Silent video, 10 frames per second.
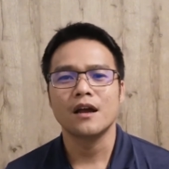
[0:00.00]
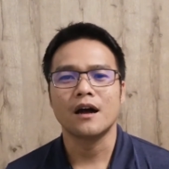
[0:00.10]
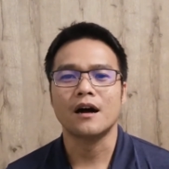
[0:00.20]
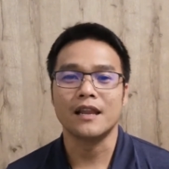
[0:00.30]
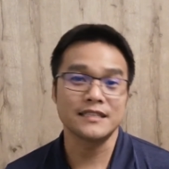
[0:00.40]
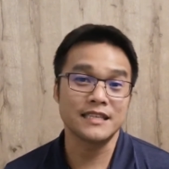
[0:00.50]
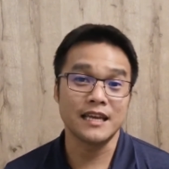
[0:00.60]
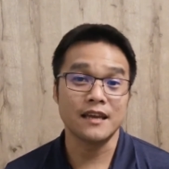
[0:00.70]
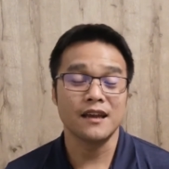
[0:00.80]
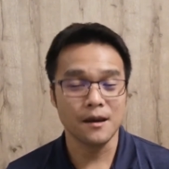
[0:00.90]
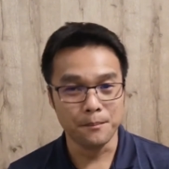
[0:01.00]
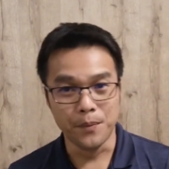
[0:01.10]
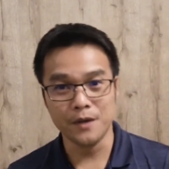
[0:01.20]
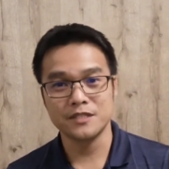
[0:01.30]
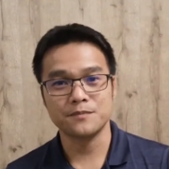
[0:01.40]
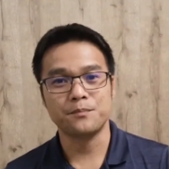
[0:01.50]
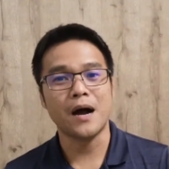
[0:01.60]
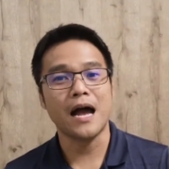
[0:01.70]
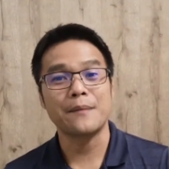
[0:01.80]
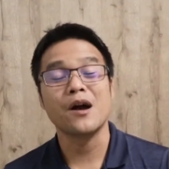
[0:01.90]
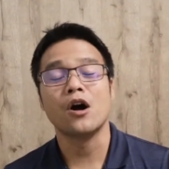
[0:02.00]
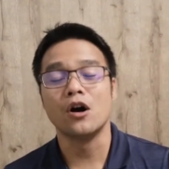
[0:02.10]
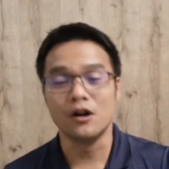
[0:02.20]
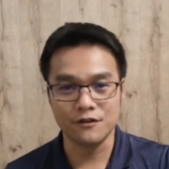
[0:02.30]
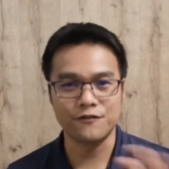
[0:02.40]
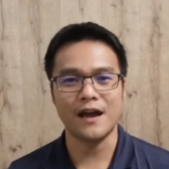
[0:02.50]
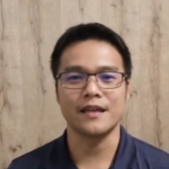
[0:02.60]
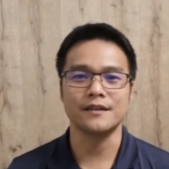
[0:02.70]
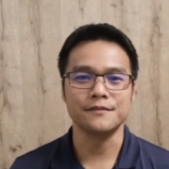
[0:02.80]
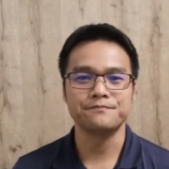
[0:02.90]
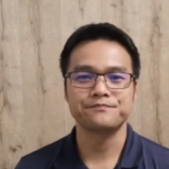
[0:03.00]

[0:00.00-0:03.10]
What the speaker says: Let's say a burst pipe or fire.